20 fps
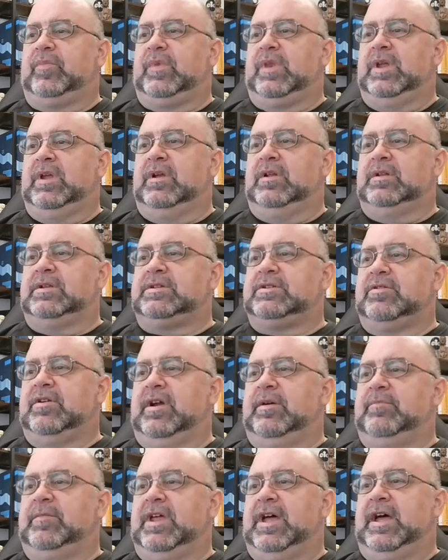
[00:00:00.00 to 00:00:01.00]
Let's grab
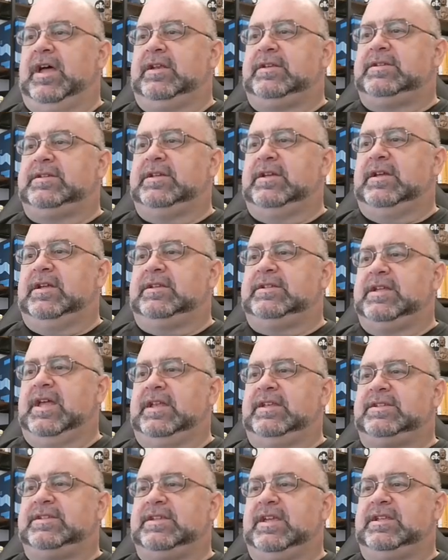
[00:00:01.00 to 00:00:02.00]
that. 10
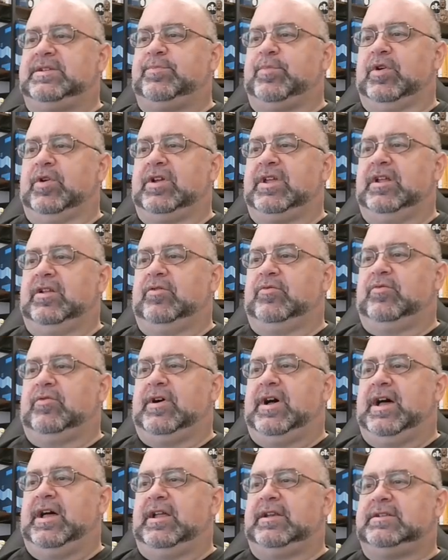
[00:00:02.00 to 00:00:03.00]
cents per
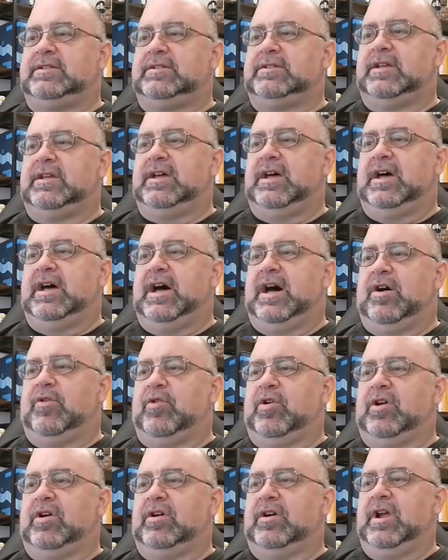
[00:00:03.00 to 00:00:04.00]
kilowatt
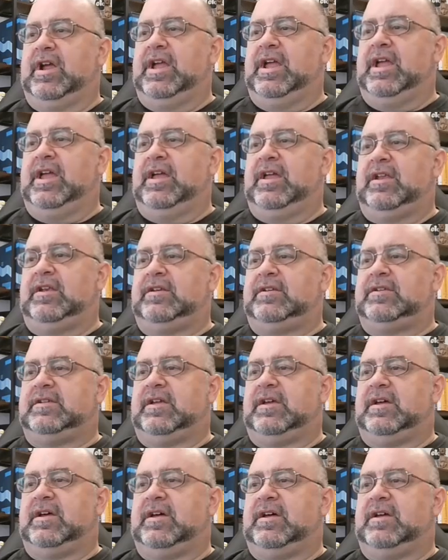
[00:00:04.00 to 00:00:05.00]
hour and
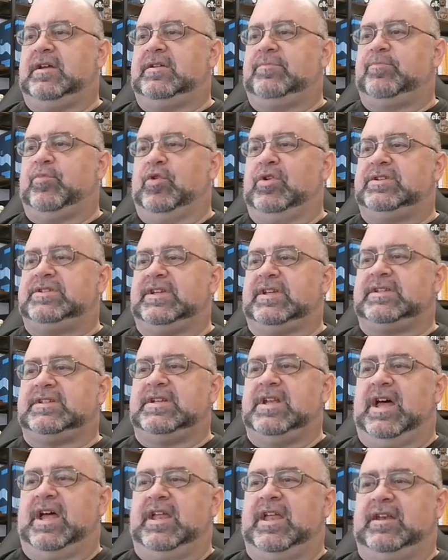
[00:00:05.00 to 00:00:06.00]

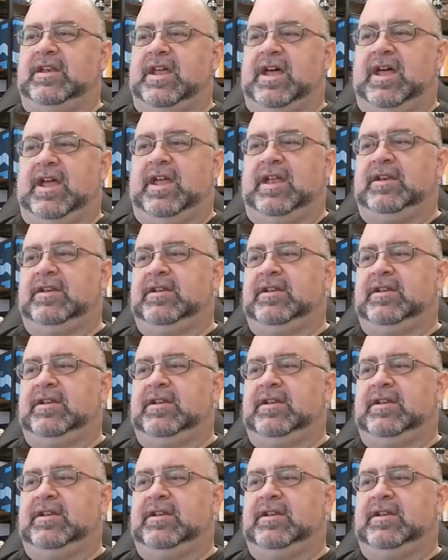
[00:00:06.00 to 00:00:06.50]
0.699